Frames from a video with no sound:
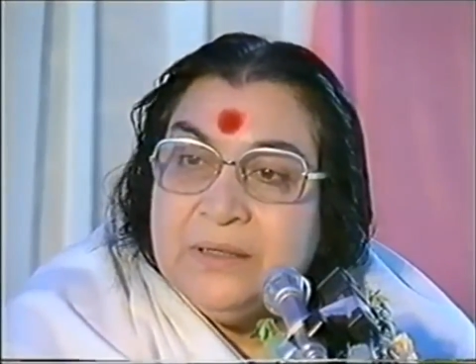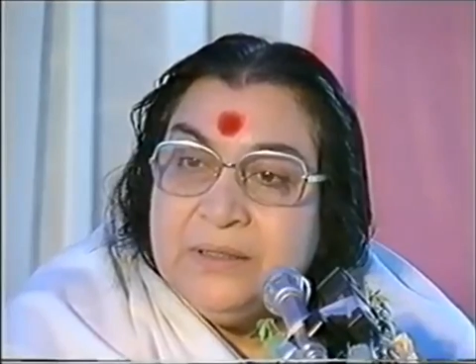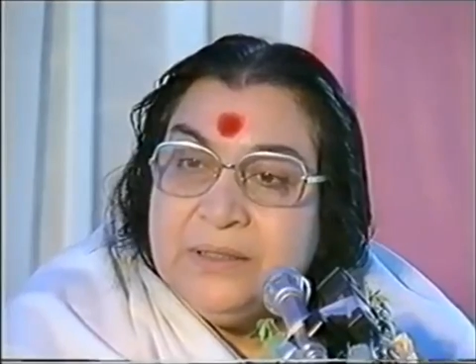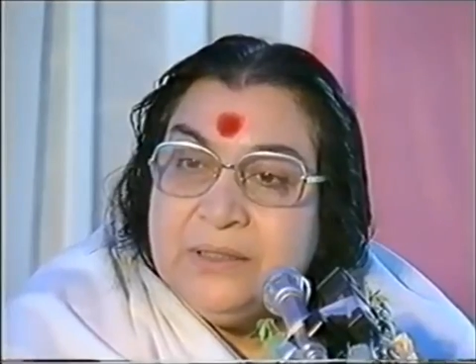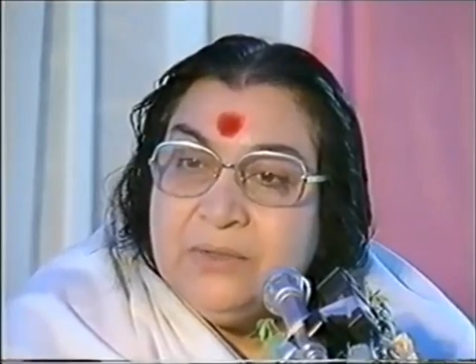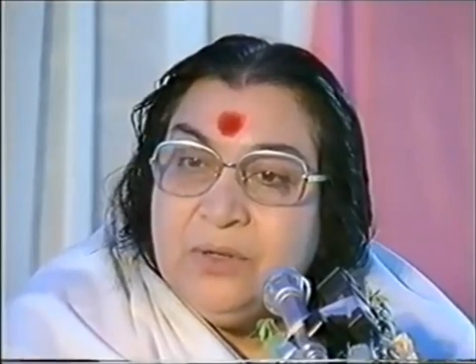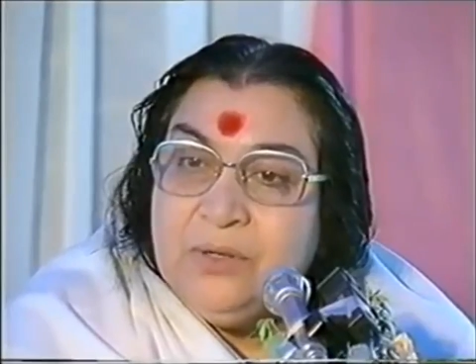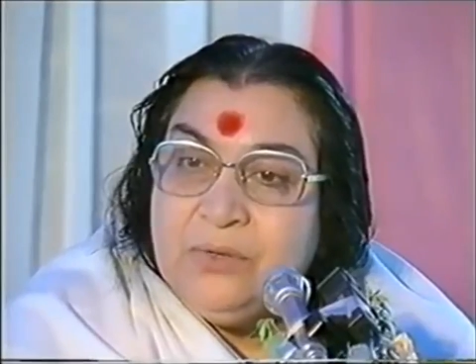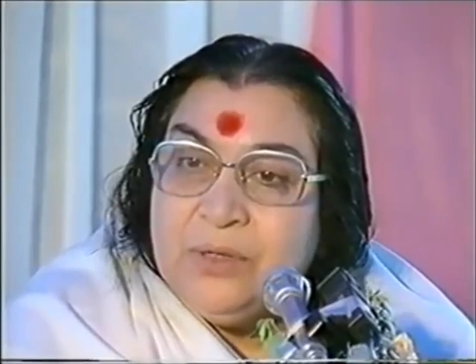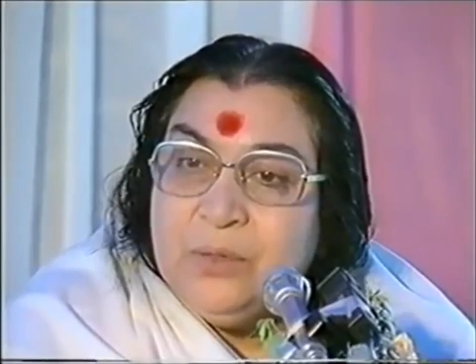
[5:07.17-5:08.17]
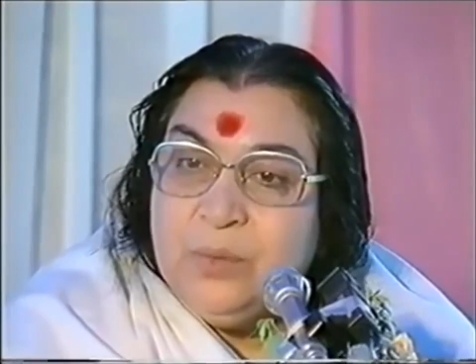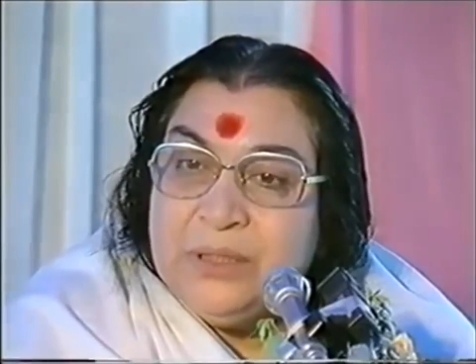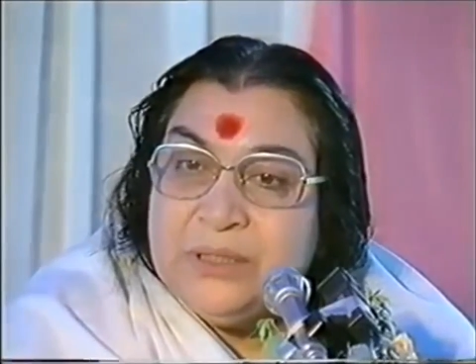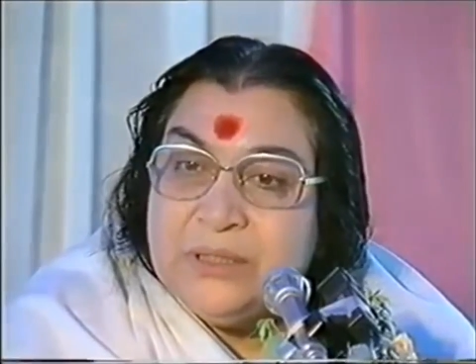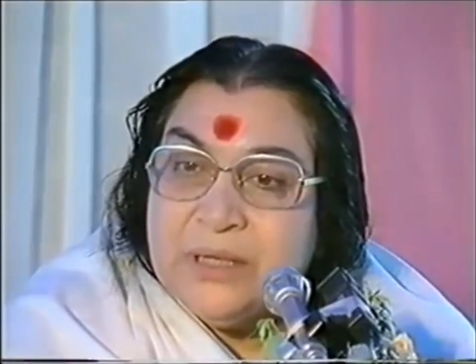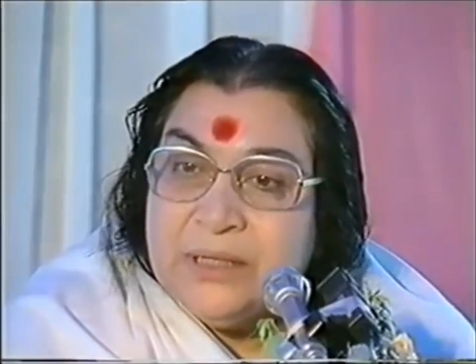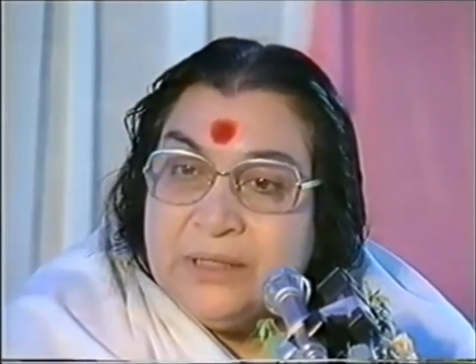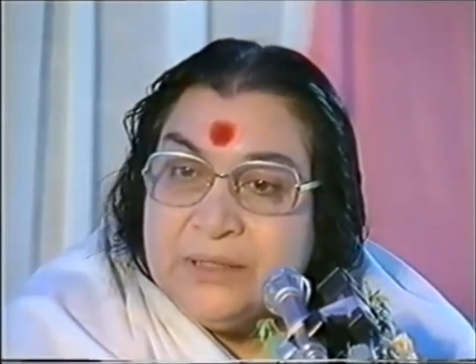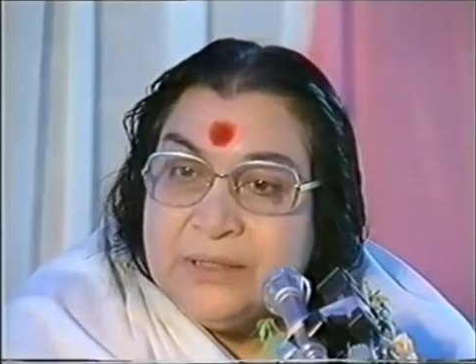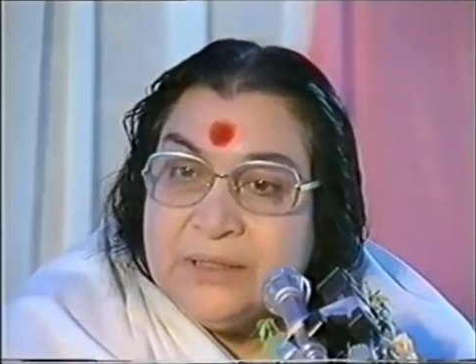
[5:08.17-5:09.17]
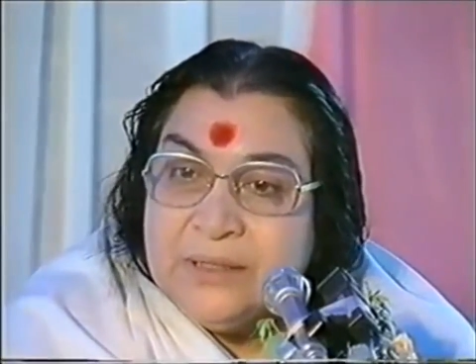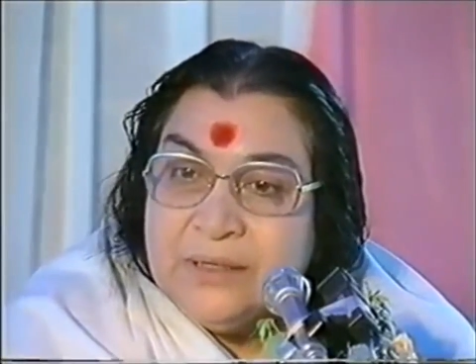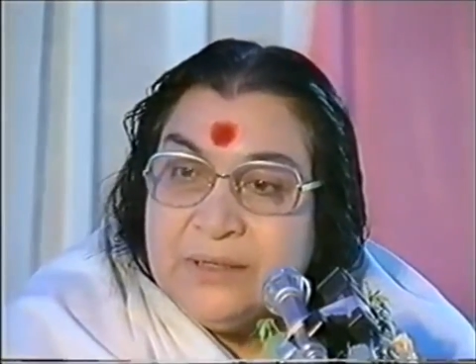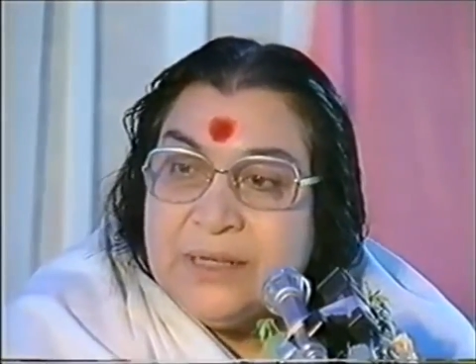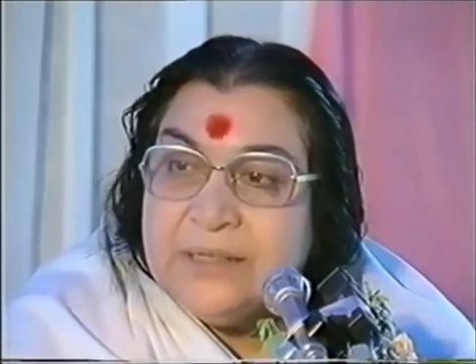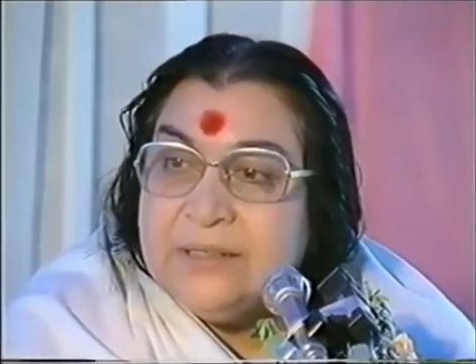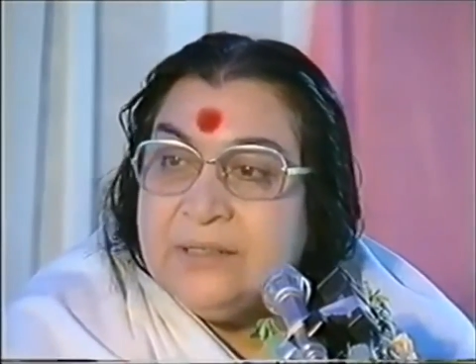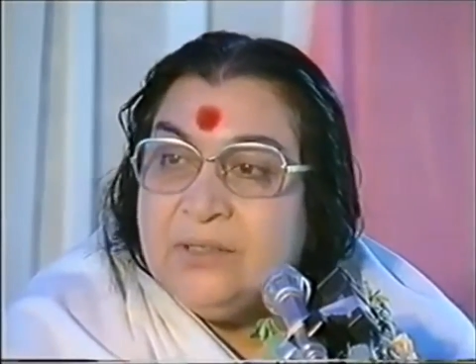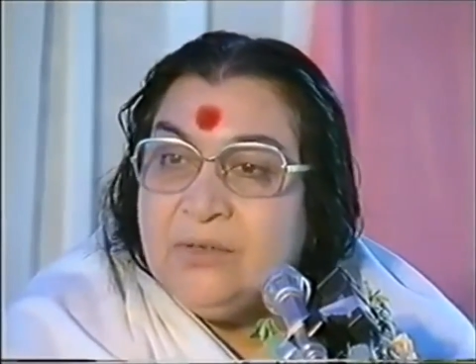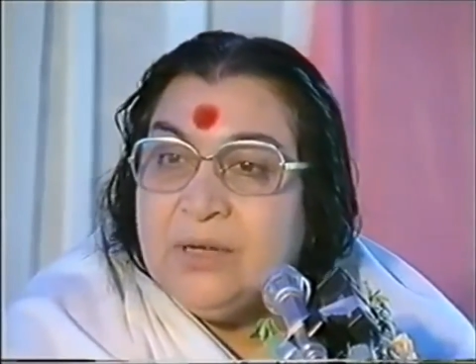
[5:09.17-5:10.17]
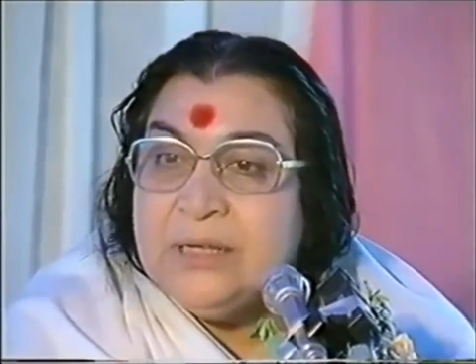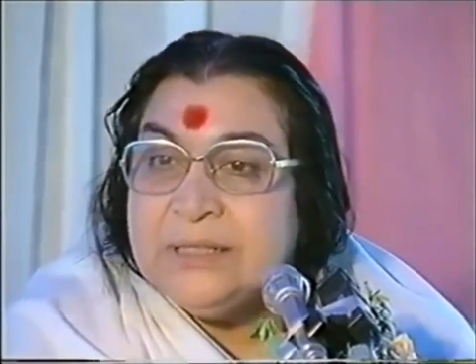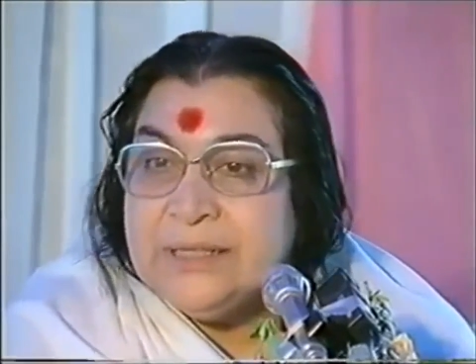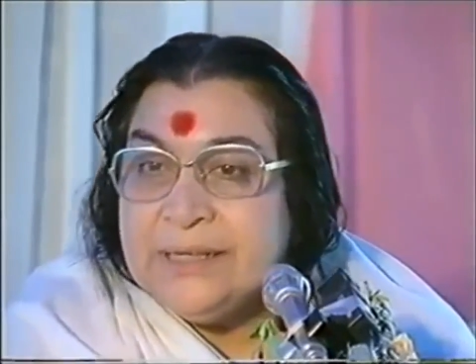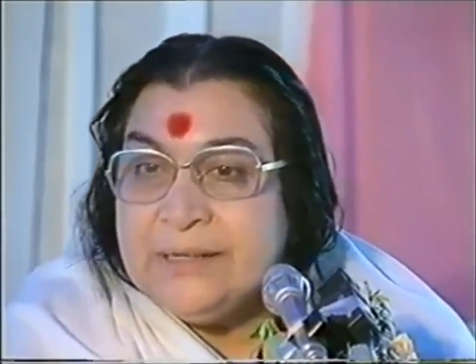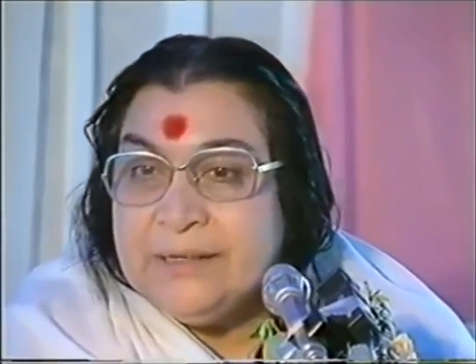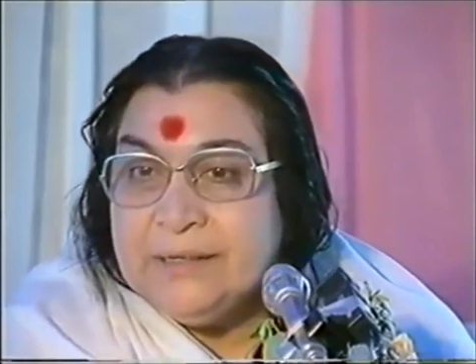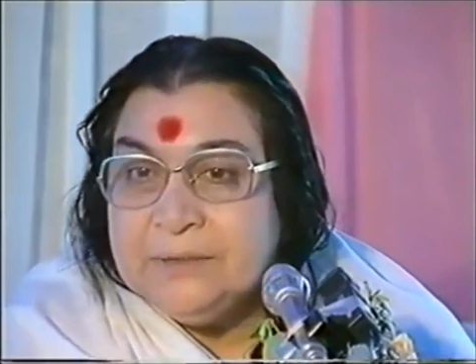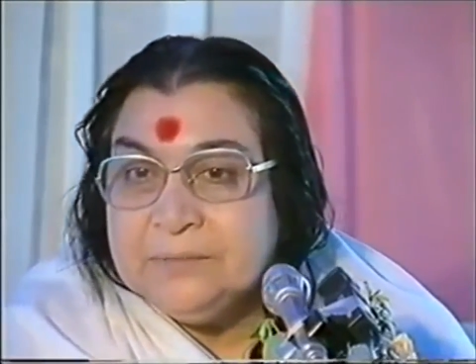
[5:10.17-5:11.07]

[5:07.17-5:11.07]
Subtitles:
This is going to convince others that Sahaja Yoga is a great thing.